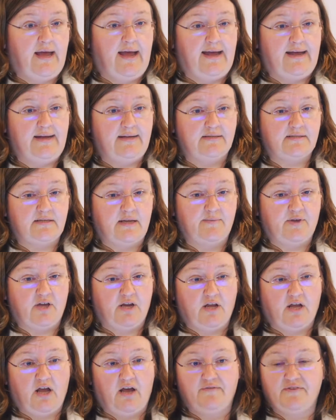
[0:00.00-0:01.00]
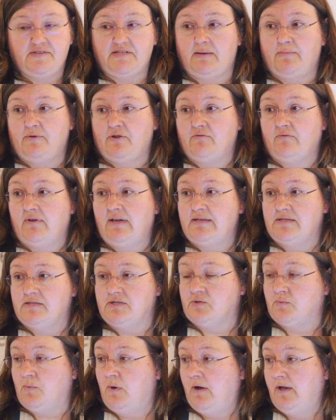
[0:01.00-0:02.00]
and I'm going to cover some of the
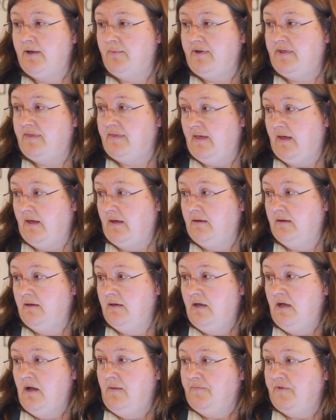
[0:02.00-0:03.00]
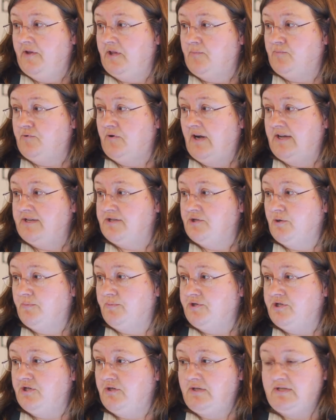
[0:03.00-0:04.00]
reasons why we think that the price and
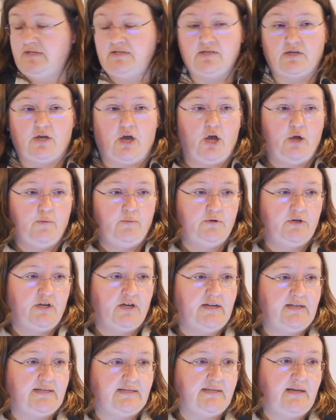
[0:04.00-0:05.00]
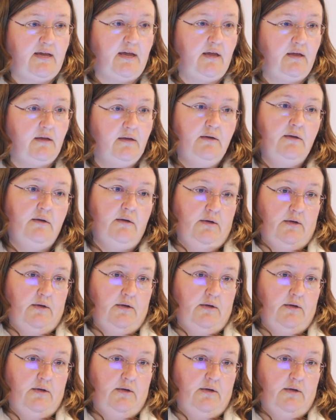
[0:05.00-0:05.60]
opportunities in cobalt are going to stay